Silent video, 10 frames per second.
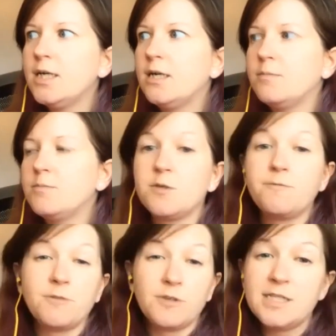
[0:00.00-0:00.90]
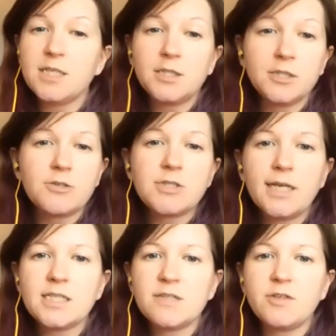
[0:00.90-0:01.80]
So forensic
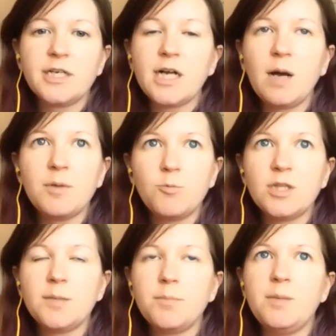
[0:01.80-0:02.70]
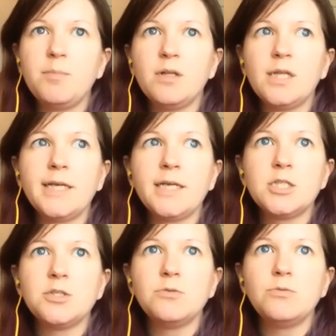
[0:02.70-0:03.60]
neuropsych is a very common one that people like
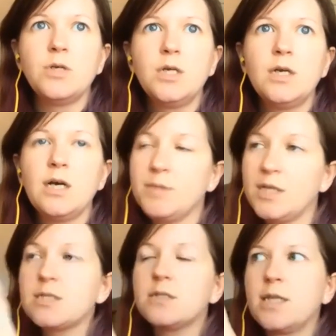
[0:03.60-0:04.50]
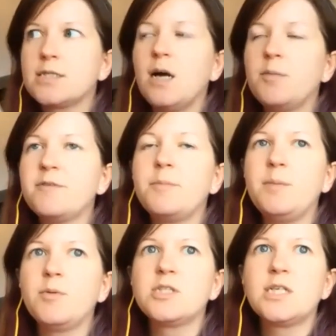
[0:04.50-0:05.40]
to That's common for
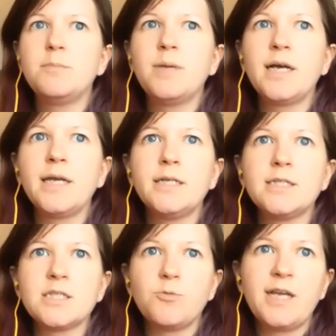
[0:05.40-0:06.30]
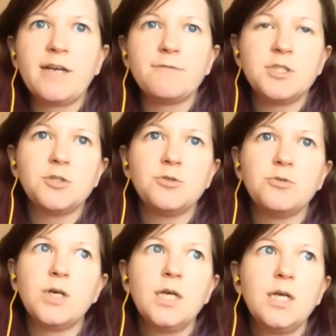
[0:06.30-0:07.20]
people to combine, and so we have
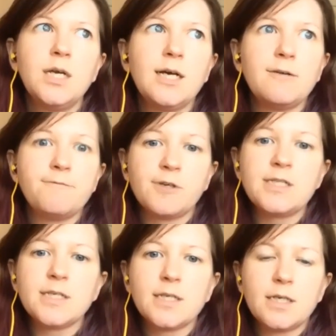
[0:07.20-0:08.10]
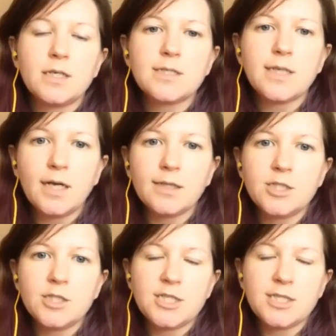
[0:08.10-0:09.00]
two forensic
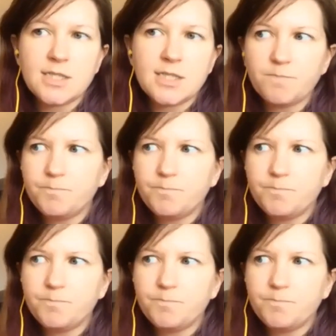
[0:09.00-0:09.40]
psychologists,